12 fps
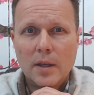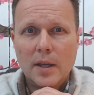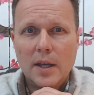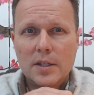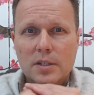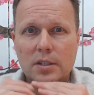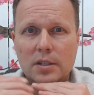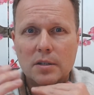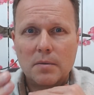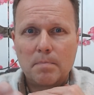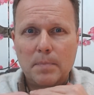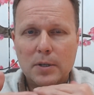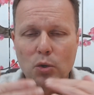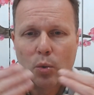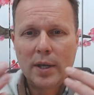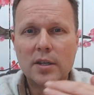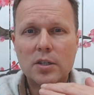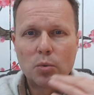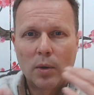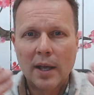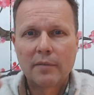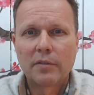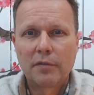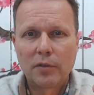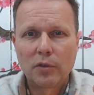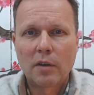It's between us, we'll have the full